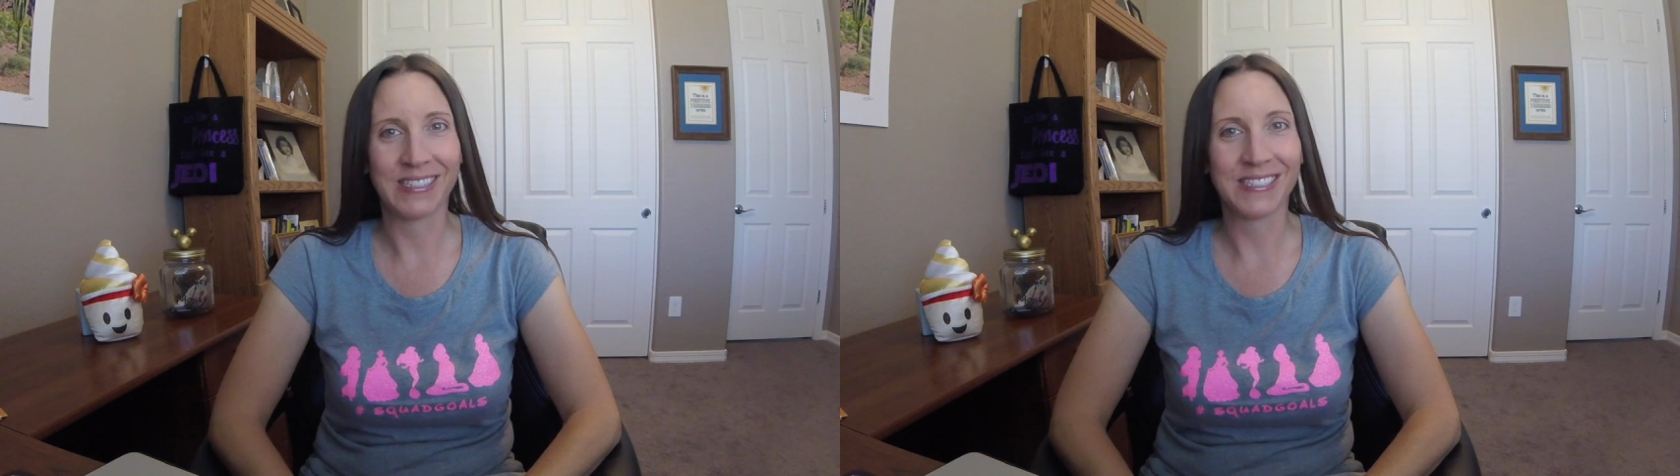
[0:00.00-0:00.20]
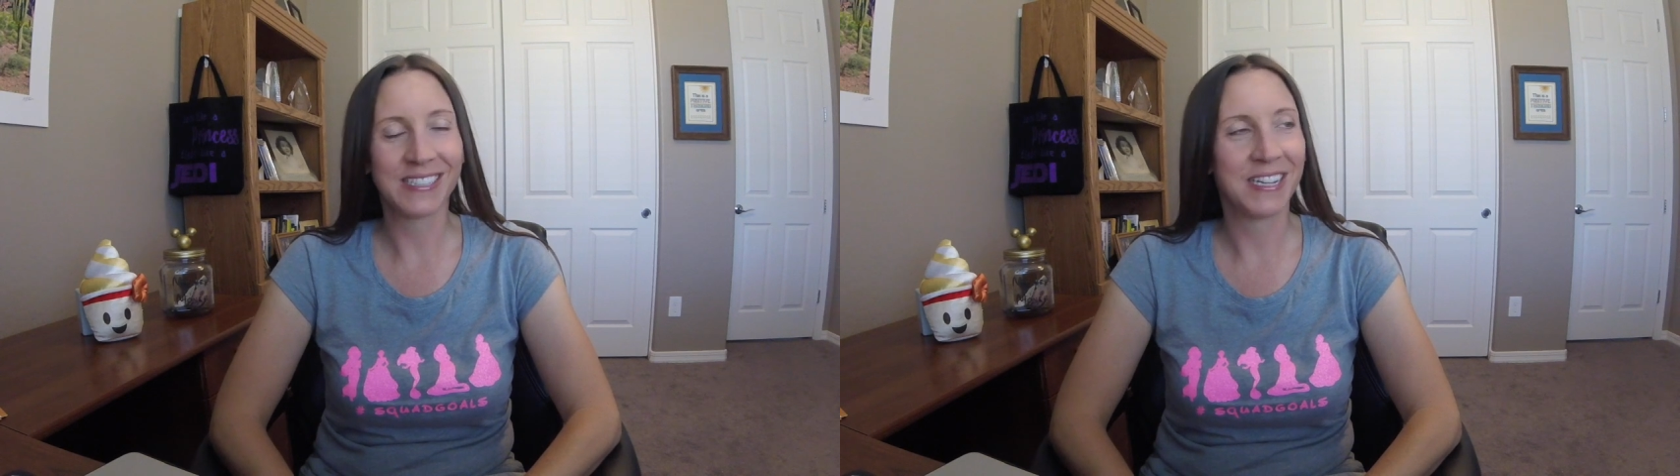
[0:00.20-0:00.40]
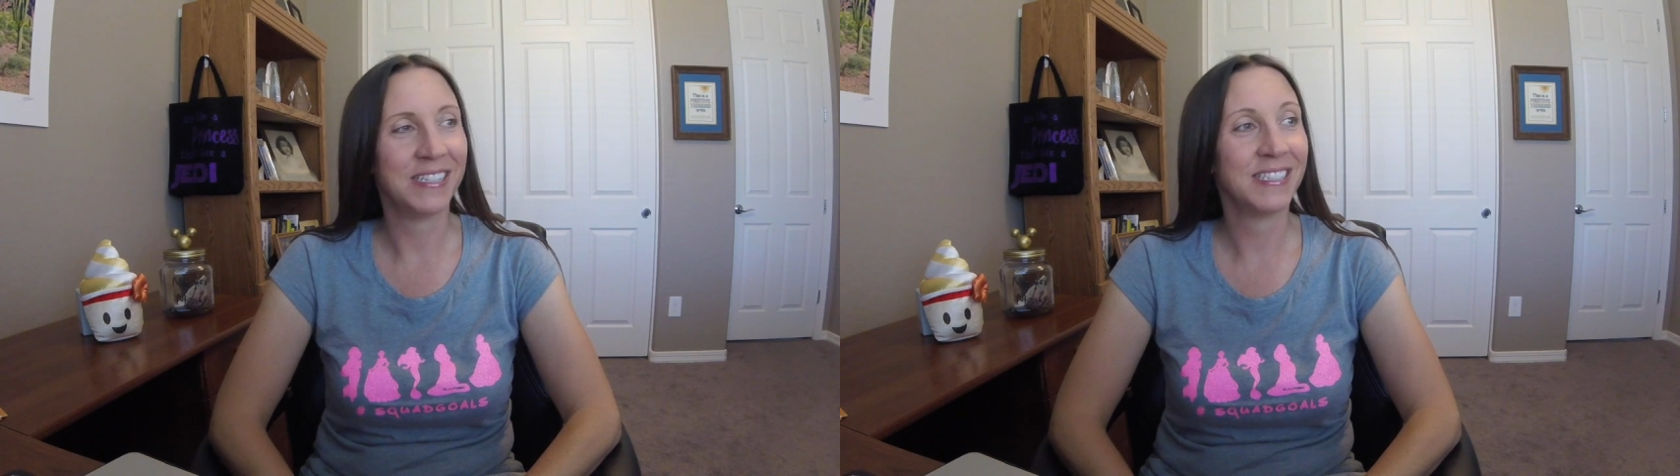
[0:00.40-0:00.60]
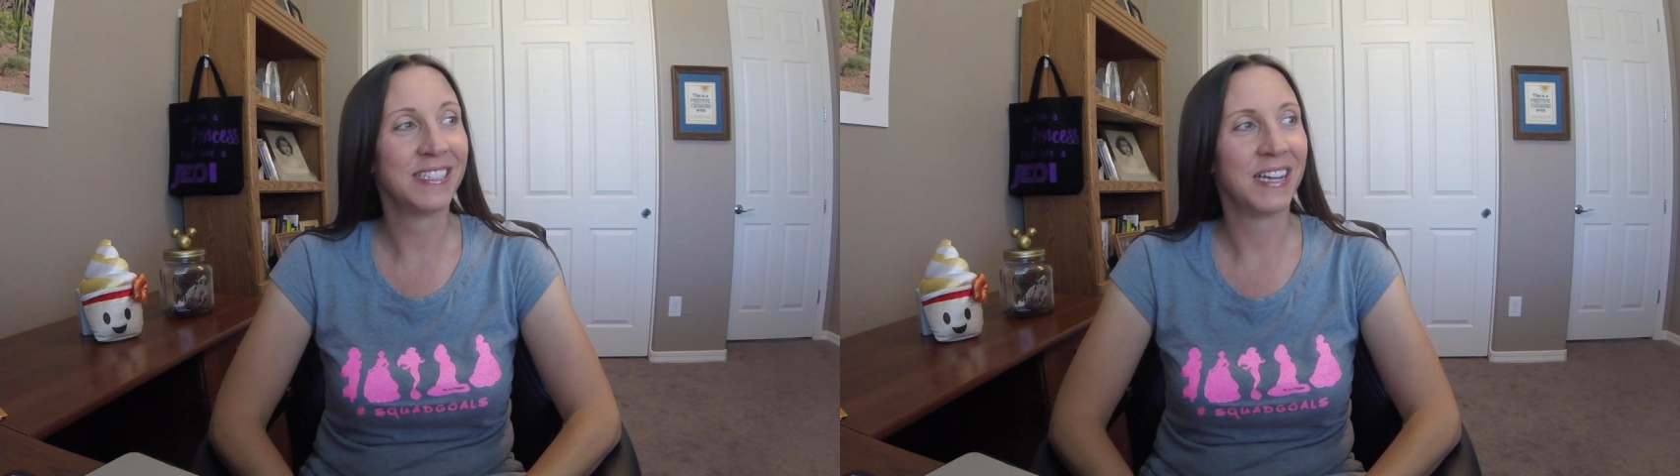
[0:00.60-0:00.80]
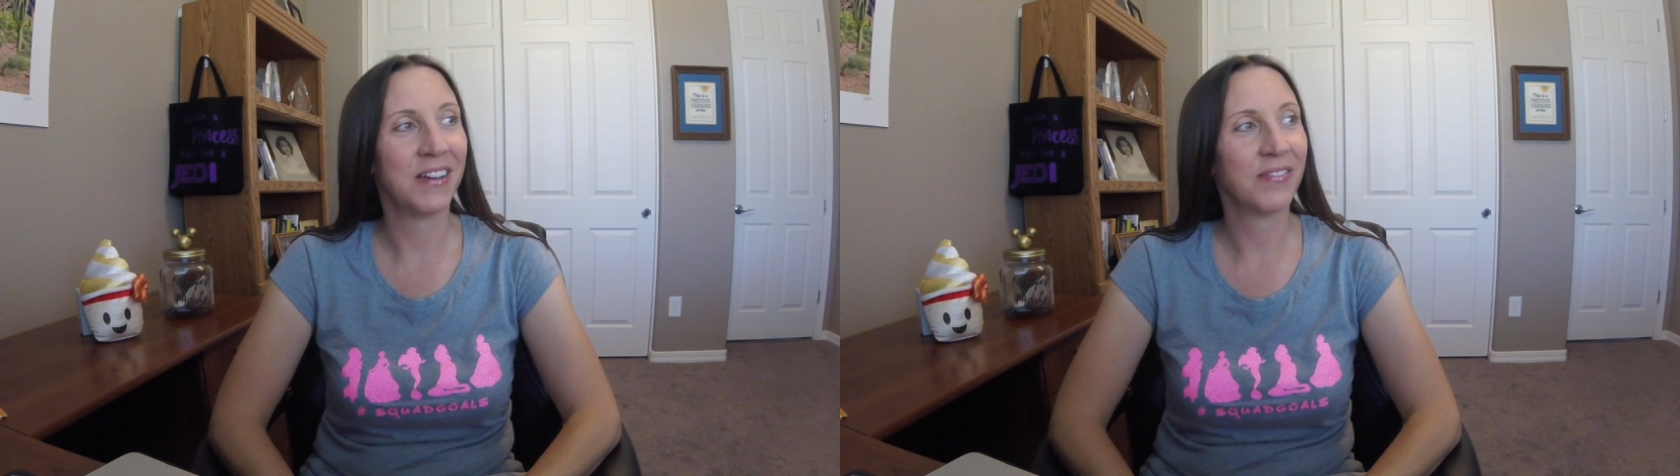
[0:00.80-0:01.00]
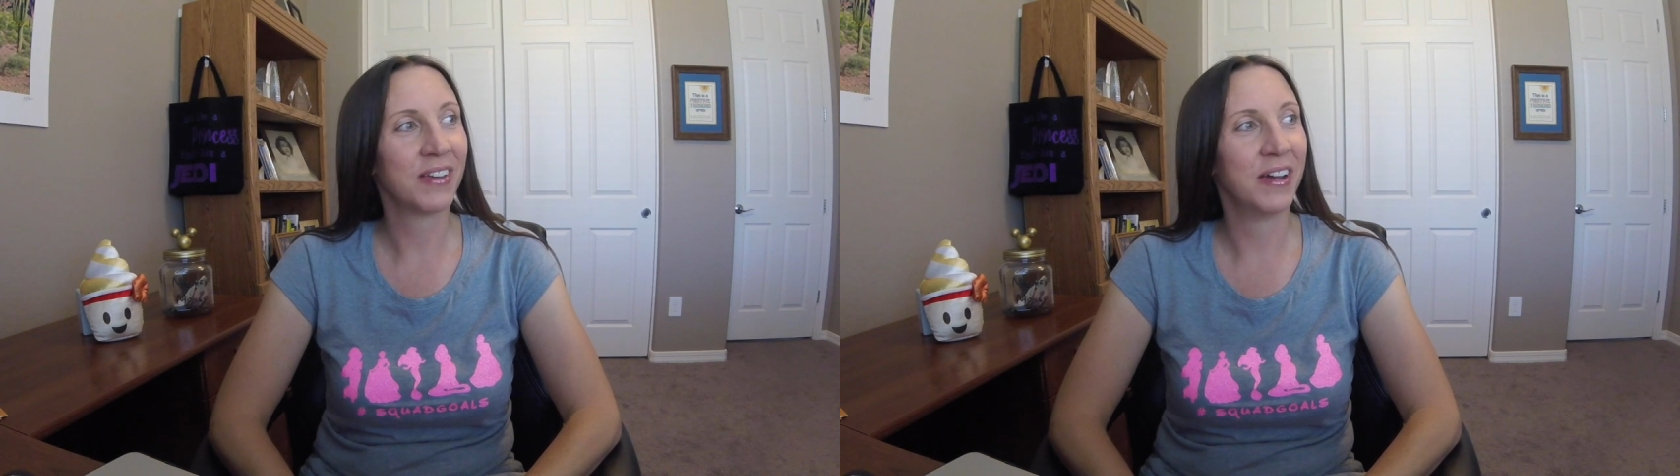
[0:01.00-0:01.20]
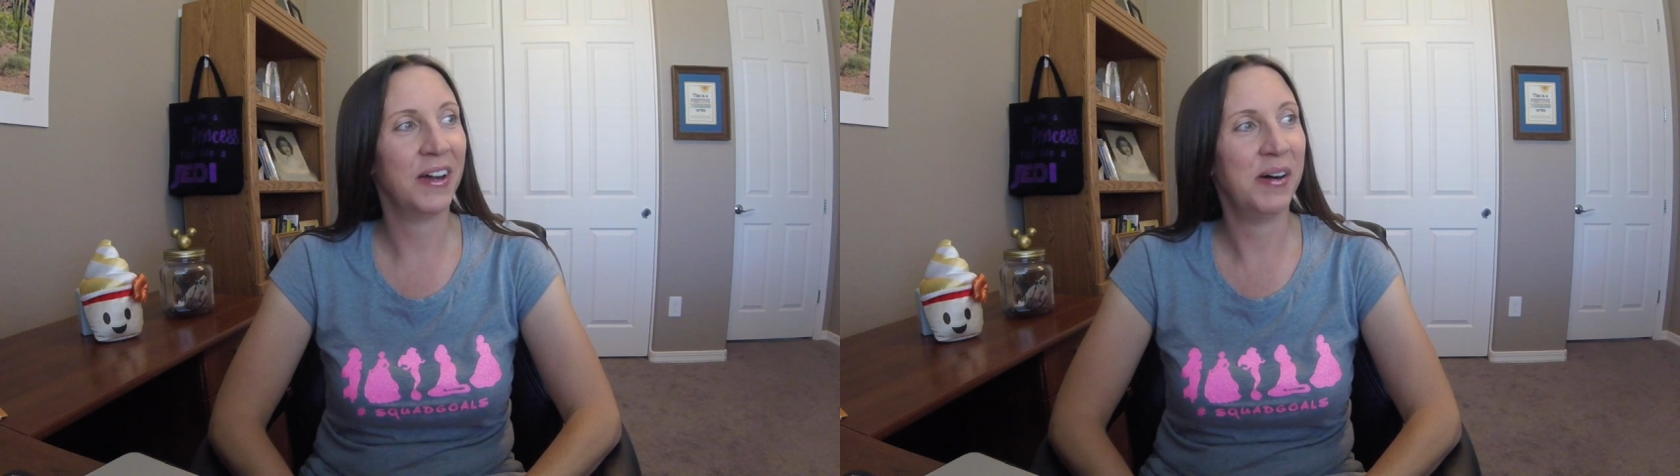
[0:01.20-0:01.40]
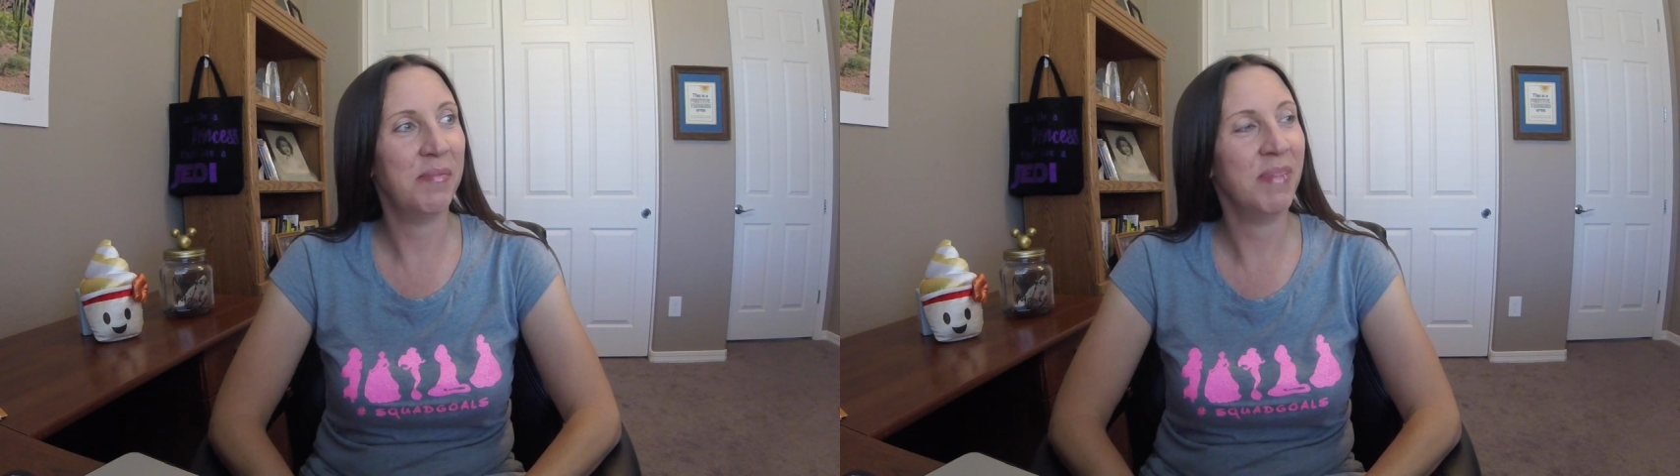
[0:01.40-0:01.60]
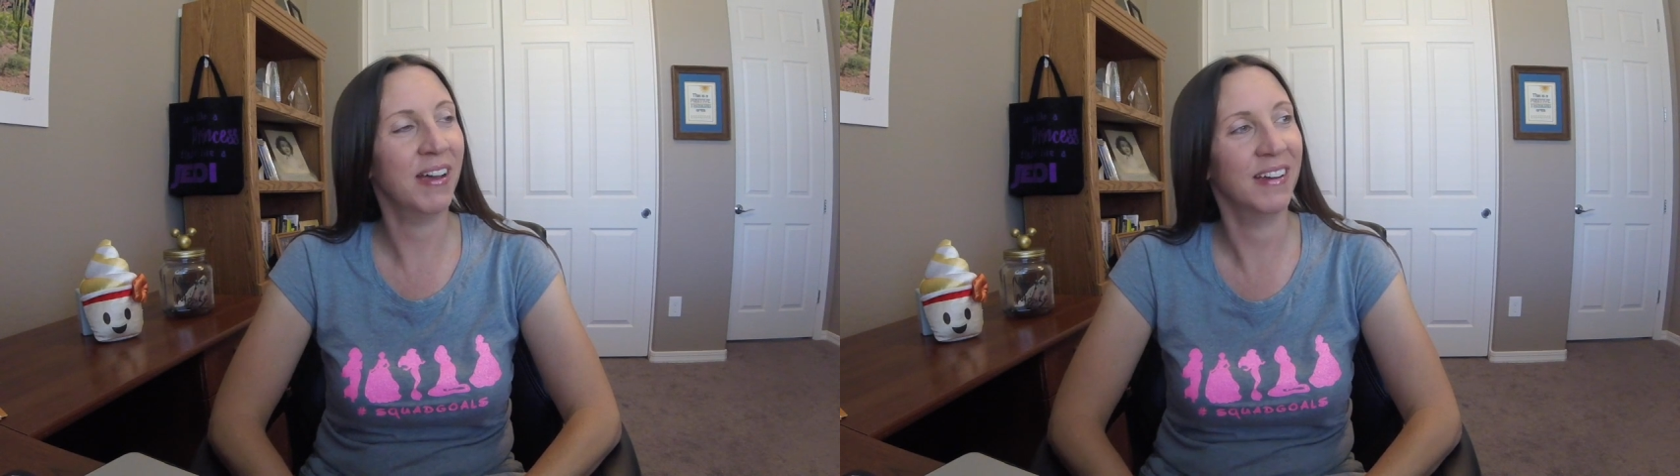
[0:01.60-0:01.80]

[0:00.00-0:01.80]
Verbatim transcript: this kind of stuff? Um,